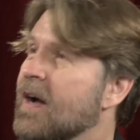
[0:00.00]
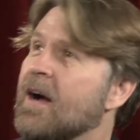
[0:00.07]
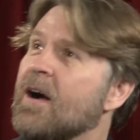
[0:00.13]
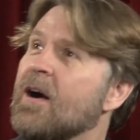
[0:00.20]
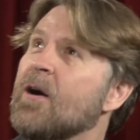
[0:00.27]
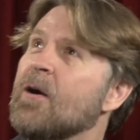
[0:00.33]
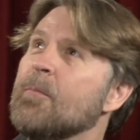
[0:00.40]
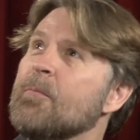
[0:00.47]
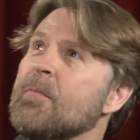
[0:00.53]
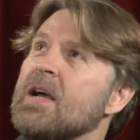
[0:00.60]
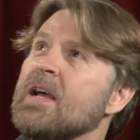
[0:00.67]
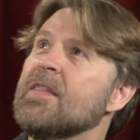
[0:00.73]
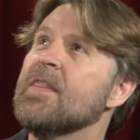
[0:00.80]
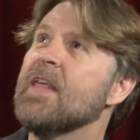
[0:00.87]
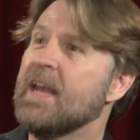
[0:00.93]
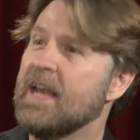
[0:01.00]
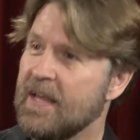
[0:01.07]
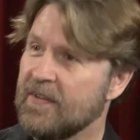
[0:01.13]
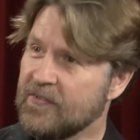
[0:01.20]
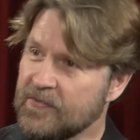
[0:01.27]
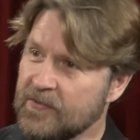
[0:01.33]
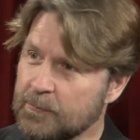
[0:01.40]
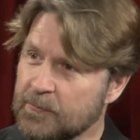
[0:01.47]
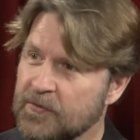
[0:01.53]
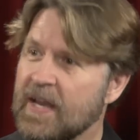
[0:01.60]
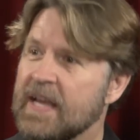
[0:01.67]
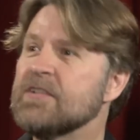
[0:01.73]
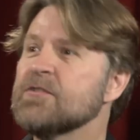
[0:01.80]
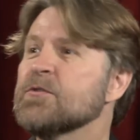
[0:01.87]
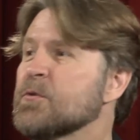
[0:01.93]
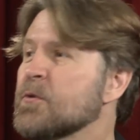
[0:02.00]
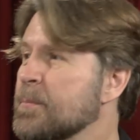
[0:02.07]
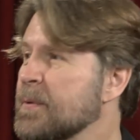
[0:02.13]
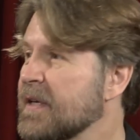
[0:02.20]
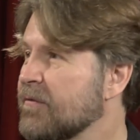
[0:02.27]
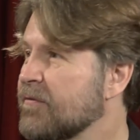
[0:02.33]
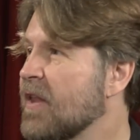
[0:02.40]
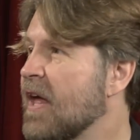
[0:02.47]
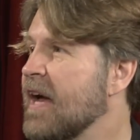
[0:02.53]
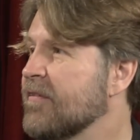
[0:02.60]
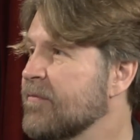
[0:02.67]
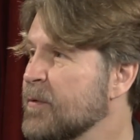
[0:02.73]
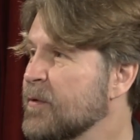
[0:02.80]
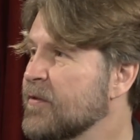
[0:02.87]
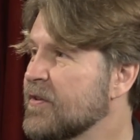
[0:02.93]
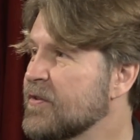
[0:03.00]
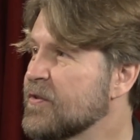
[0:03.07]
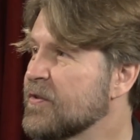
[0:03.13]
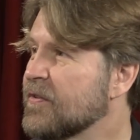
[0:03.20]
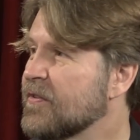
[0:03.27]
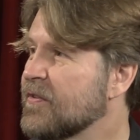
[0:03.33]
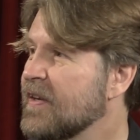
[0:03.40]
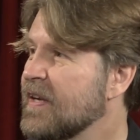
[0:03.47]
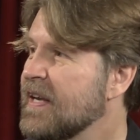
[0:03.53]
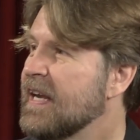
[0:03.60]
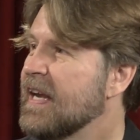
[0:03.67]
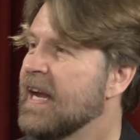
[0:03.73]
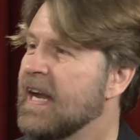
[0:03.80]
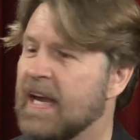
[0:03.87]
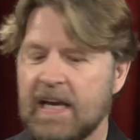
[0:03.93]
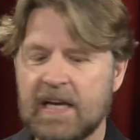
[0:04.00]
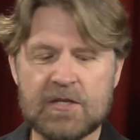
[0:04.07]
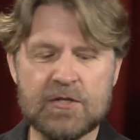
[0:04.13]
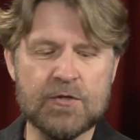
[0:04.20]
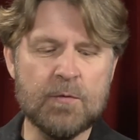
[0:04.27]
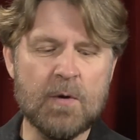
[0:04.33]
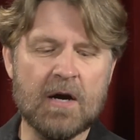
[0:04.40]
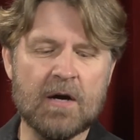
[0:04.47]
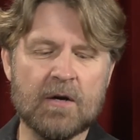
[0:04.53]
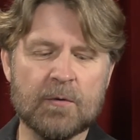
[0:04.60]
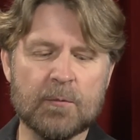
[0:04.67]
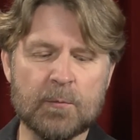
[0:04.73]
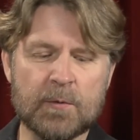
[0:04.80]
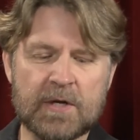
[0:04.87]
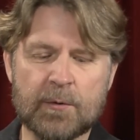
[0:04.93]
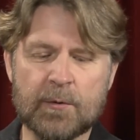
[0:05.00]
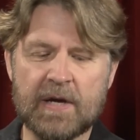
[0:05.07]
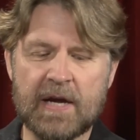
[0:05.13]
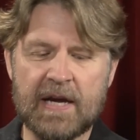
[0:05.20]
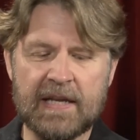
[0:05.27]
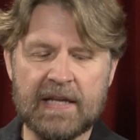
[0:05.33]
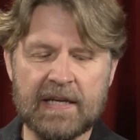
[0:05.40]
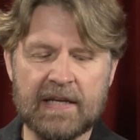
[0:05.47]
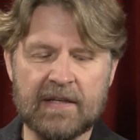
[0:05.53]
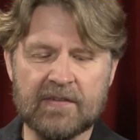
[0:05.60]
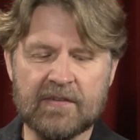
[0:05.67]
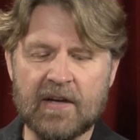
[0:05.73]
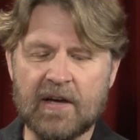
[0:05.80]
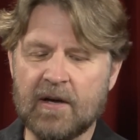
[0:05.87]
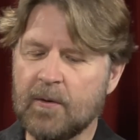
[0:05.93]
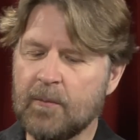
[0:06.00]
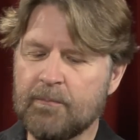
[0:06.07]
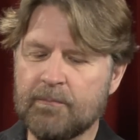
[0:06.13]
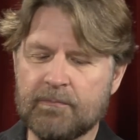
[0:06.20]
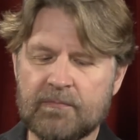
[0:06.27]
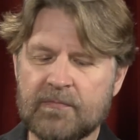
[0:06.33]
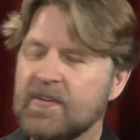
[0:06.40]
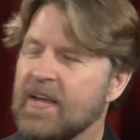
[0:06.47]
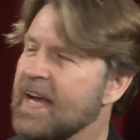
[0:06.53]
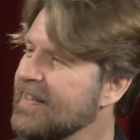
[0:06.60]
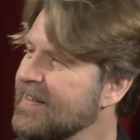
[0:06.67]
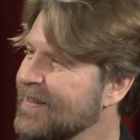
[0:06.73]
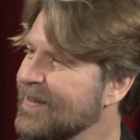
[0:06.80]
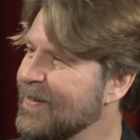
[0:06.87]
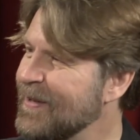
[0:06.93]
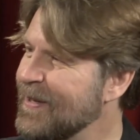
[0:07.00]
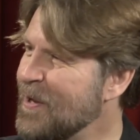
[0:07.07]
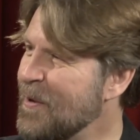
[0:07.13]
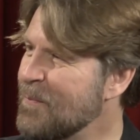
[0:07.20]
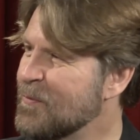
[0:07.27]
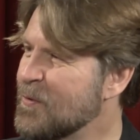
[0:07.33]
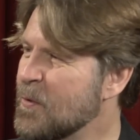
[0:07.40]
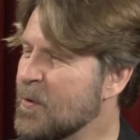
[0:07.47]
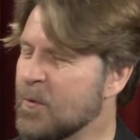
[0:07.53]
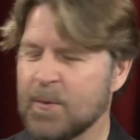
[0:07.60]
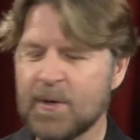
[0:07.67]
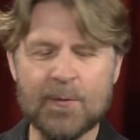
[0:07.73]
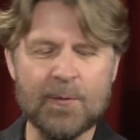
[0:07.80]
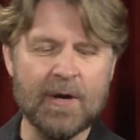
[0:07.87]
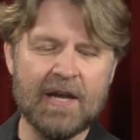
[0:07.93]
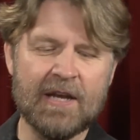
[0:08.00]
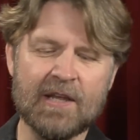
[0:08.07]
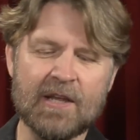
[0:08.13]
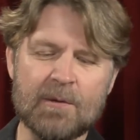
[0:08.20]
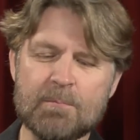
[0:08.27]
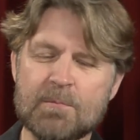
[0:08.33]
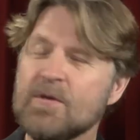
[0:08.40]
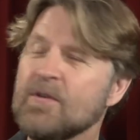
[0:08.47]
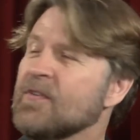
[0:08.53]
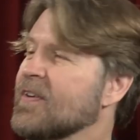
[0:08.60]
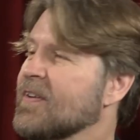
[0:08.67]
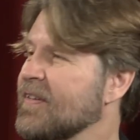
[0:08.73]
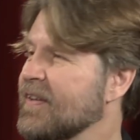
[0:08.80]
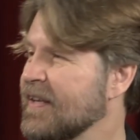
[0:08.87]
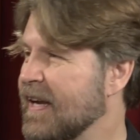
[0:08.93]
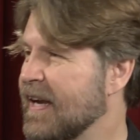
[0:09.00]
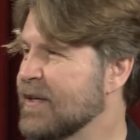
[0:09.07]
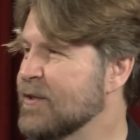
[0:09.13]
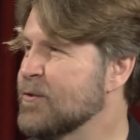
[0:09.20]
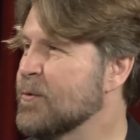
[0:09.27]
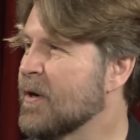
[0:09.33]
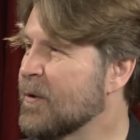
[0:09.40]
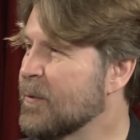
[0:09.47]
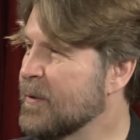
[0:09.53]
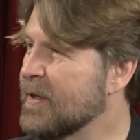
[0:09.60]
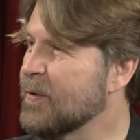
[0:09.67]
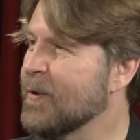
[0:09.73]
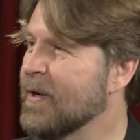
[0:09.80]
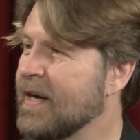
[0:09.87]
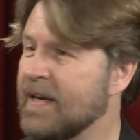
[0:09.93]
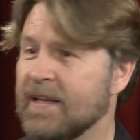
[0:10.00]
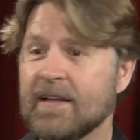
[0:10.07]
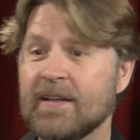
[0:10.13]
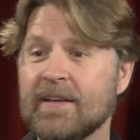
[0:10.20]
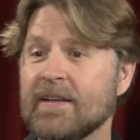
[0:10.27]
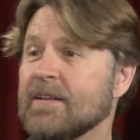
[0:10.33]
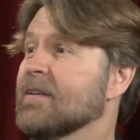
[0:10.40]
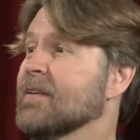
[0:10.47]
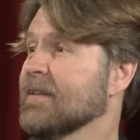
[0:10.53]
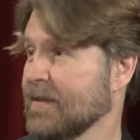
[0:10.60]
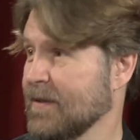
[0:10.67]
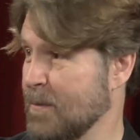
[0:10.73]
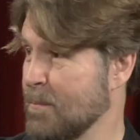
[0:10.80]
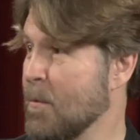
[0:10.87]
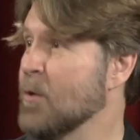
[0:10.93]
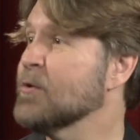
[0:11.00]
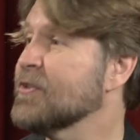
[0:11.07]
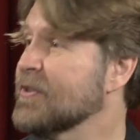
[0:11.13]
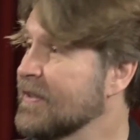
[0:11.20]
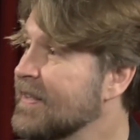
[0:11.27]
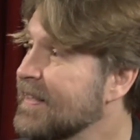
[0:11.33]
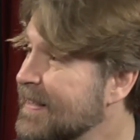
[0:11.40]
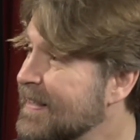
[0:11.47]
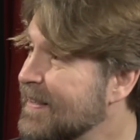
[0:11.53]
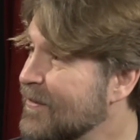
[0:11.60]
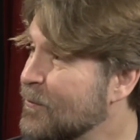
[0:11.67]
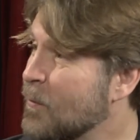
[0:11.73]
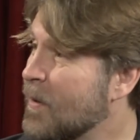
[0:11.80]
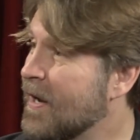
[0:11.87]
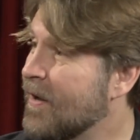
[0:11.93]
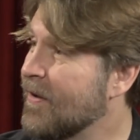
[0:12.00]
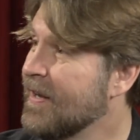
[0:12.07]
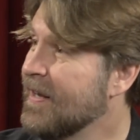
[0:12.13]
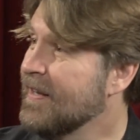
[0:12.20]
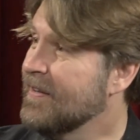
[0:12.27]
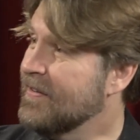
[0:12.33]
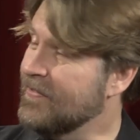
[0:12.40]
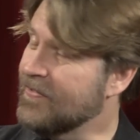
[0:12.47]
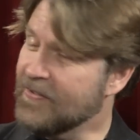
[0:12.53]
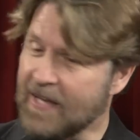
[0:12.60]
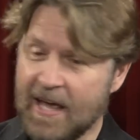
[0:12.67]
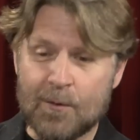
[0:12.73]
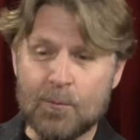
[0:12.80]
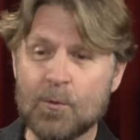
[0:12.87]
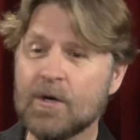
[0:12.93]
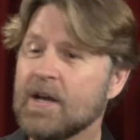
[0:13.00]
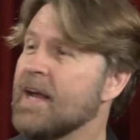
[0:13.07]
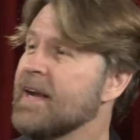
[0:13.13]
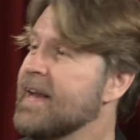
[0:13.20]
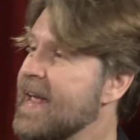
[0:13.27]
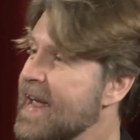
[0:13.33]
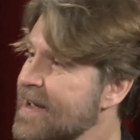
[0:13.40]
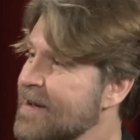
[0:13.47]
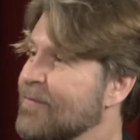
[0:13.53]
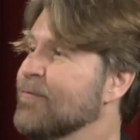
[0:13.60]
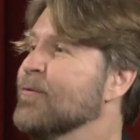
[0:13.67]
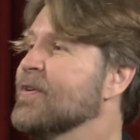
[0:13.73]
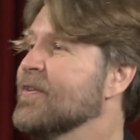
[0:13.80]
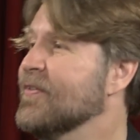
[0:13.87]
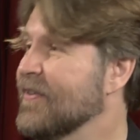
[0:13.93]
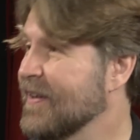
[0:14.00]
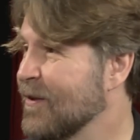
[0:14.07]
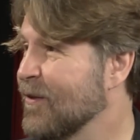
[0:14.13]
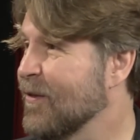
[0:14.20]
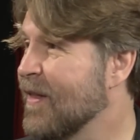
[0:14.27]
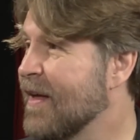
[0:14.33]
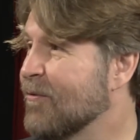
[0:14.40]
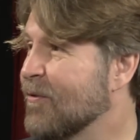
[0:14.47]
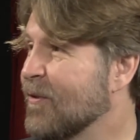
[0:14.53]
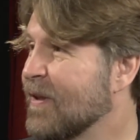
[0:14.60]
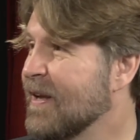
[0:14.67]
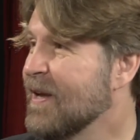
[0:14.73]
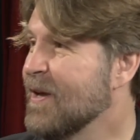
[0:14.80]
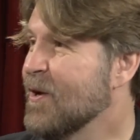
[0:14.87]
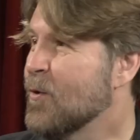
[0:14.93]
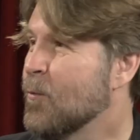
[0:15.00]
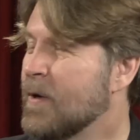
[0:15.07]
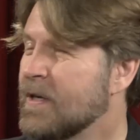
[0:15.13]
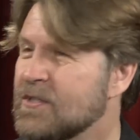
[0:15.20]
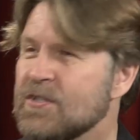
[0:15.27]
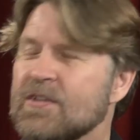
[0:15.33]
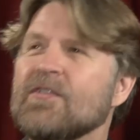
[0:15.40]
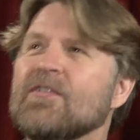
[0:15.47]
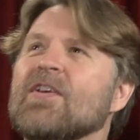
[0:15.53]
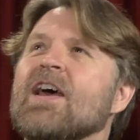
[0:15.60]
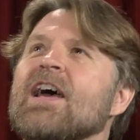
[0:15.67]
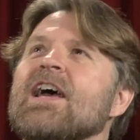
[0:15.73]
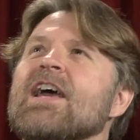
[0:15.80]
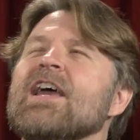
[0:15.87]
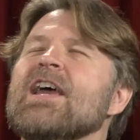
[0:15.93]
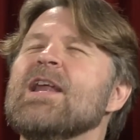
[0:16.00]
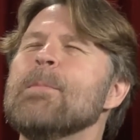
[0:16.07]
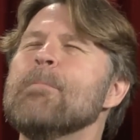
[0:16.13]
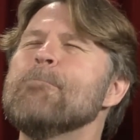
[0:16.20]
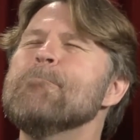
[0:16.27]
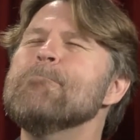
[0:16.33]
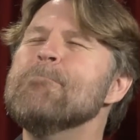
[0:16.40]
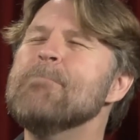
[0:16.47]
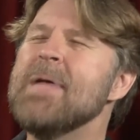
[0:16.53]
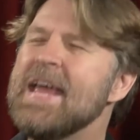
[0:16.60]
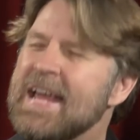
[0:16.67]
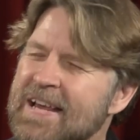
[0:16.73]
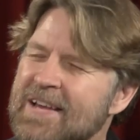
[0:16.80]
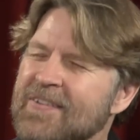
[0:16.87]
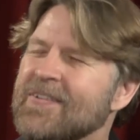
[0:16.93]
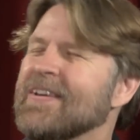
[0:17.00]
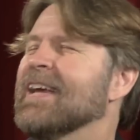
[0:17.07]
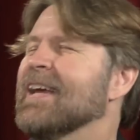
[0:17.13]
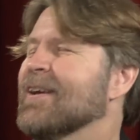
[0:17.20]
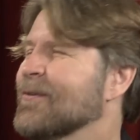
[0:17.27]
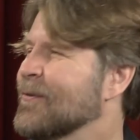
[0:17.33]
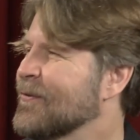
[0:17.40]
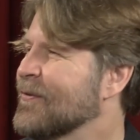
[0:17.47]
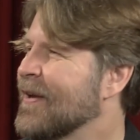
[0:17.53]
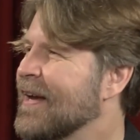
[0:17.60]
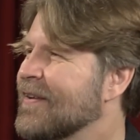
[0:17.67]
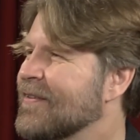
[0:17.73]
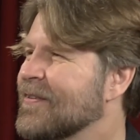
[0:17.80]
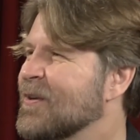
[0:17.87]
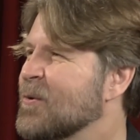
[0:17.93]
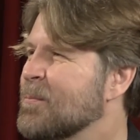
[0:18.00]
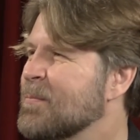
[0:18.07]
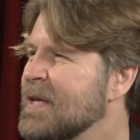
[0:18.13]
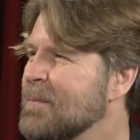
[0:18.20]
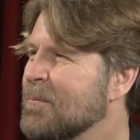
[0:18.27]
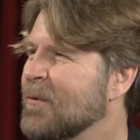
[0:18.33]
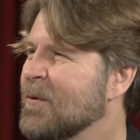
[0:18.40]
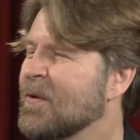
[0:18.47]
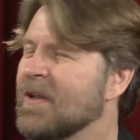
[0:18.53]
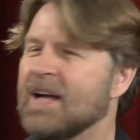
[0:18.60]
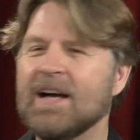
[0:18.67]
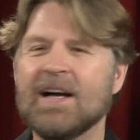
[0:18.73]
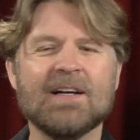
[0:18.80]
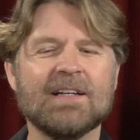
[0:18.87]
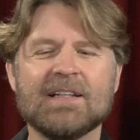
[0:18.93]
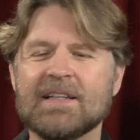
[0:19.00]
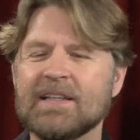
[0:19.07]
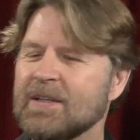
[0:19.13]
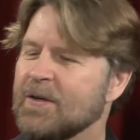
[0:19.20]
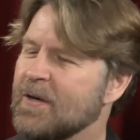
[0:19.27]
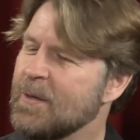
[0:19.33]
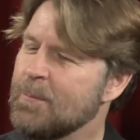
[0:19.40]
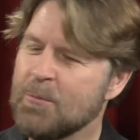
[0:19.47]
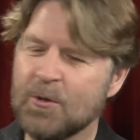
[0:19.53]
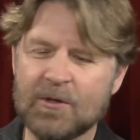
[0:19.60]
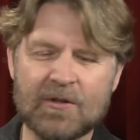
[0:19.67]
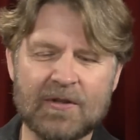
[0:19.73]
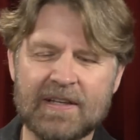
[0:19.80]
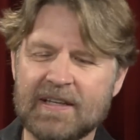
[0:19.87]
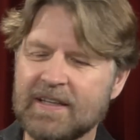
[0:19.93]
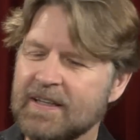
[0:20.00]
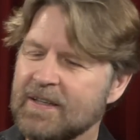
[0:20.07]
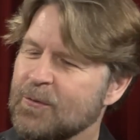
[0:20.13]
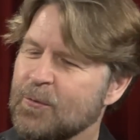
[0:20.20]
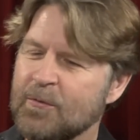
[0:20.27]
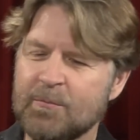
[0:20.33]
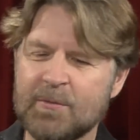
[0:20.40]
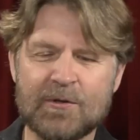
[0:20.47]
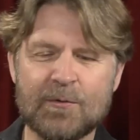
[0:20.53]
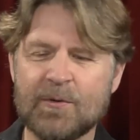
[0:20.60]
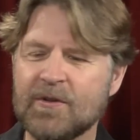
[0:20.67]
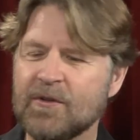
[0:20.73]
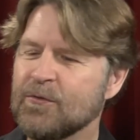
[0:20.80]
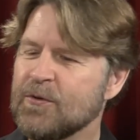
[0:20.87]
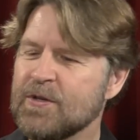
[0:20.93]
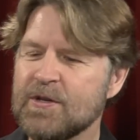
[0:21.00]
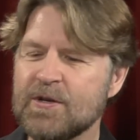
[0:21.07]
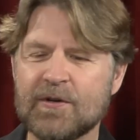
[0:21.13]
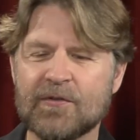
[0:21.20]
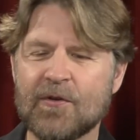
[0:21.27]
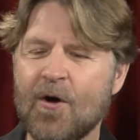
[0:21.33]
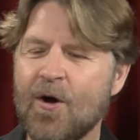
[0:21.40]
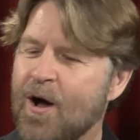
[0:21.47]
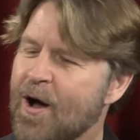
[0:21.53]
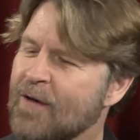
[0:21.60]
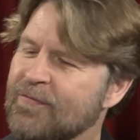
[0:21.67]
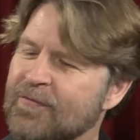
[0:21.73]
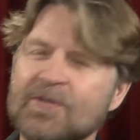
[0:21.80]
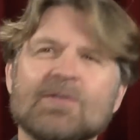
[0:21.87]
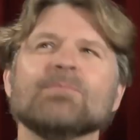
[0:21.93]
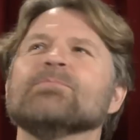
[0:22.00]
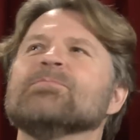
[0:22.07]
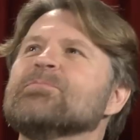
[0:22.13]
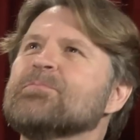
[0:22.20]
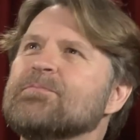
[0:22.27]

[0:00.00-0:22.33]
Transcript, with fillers: um, that has a substantial grouping of live musicians, mm-hmm. and you are recreating it um, technically, you are recreating it musically, and you are recreating it emotionally as okay. well. It's got to work on every single level, which is an amazing exercise. You know, people, uh, you know, at Berklee who have been doing this for years often